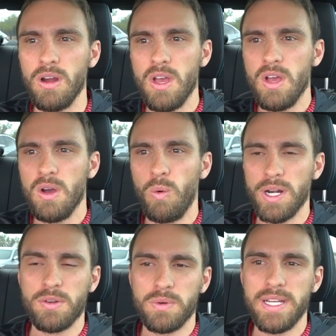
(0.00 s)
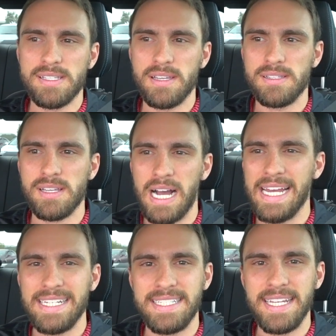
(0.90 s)
One of the reasons
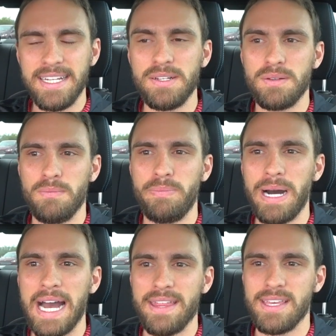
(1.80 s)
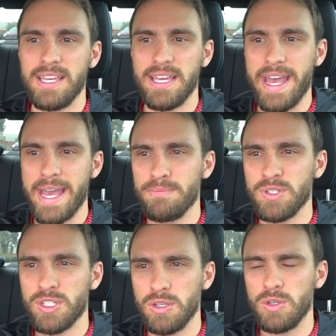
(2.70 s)
I didn't buy the
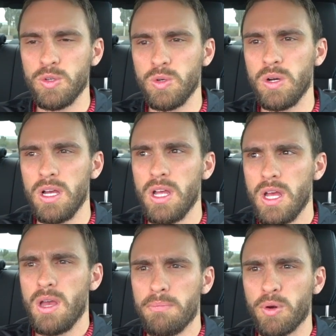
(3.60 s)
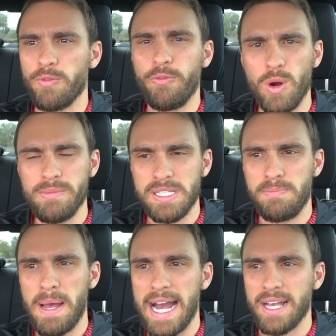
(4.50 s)
M2 performance
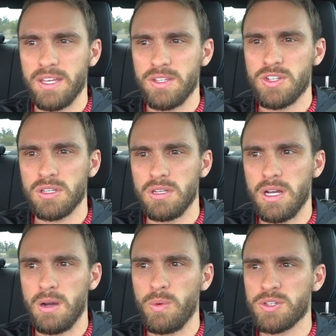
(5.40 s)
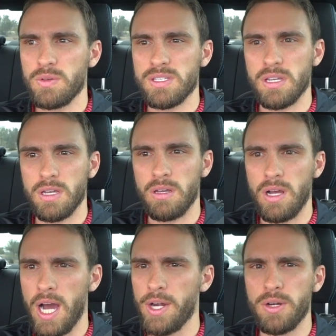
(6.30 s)
package, which was a
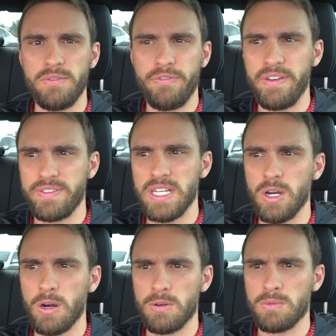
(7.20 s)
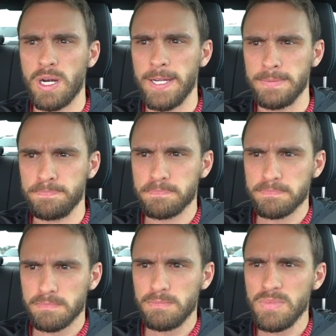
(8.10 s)
150 car
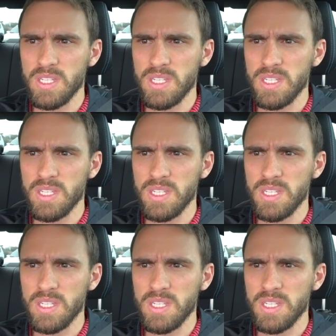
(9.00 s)
run